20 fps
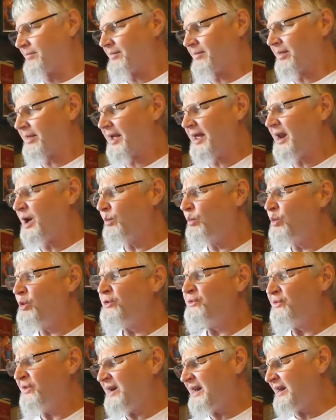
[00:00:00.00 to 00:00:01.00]
And I
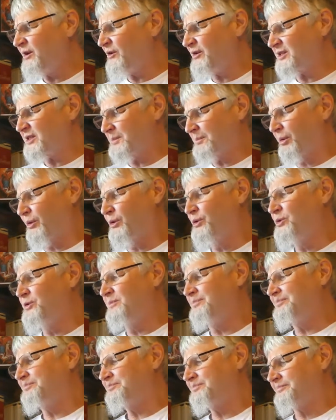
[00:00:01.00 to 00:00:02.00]
would really like to
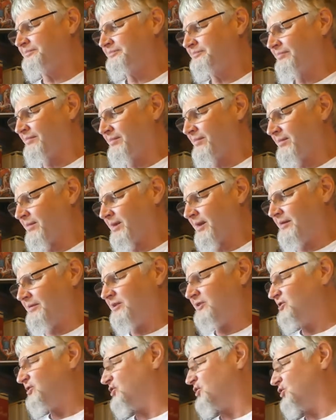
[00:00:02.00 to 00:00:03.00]
brew.
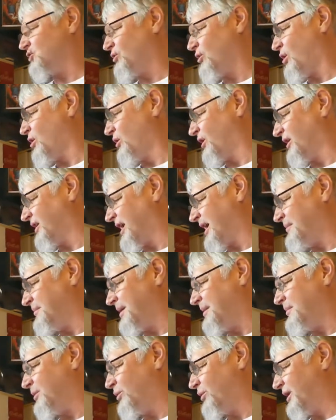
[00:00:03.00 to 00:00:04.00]
This is strong. I can't
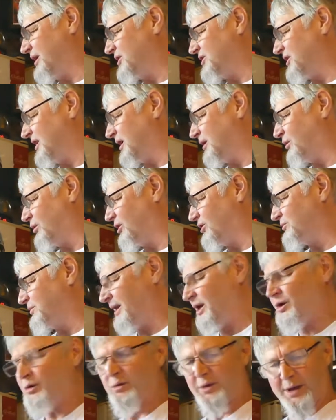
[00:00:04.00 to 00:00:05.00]
remember what he said it was, but
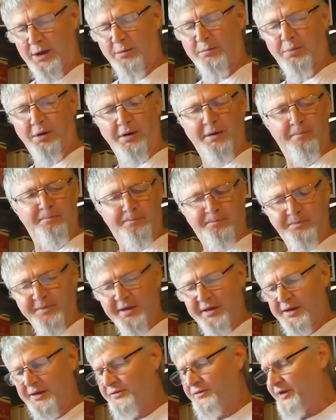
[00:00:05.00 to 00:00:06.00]
he'll put a
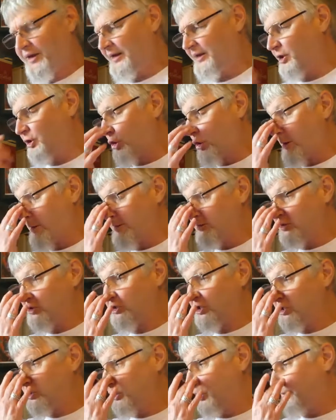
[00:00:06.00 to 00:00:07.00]
thing in the comments. So
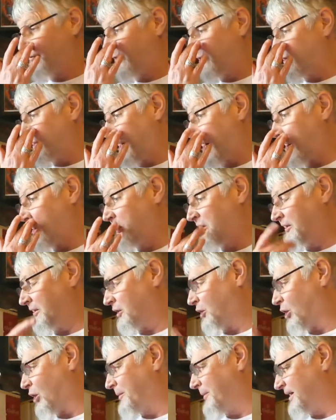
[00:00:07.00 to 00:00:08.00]
just look for Jared in the
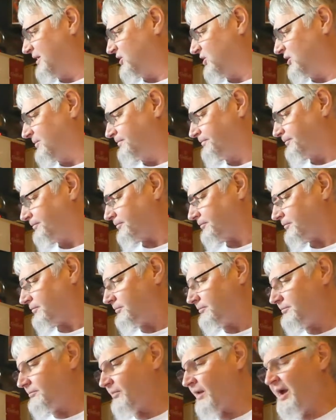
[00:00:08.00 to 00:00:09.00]
comments,
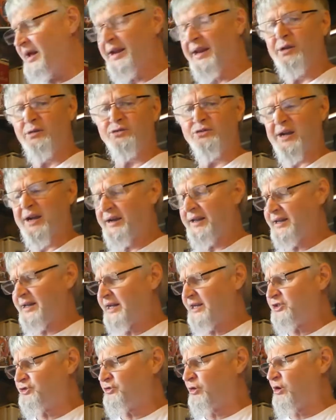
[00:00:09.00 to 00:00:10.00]
and he'll tell you
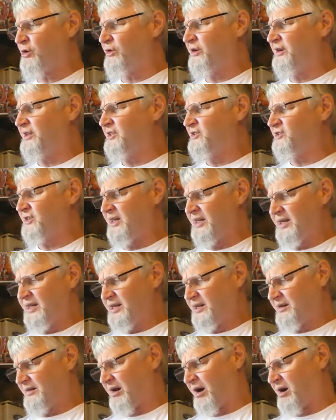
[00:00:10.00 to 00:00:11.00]
how strong it is.
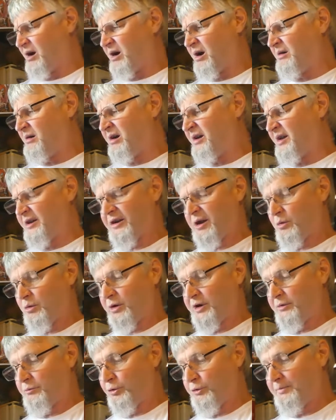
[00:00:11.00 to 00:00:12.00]
I don't know
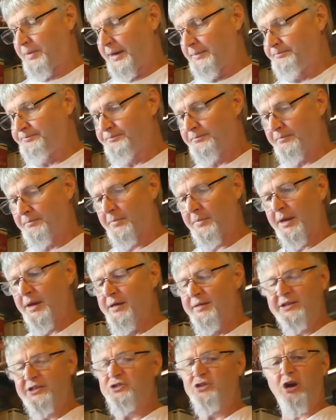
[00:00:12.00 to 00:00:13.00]
what it would be.
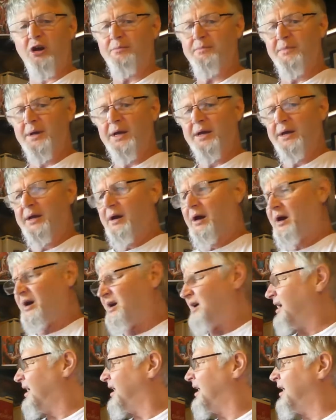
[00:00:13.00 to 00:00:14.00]
There's no.
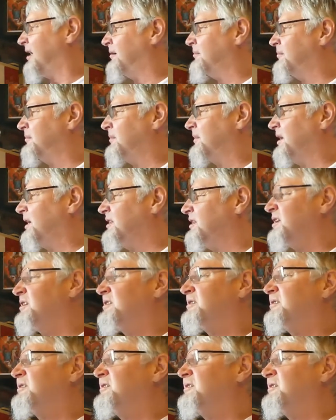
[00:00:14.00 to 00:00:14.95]
He didn't.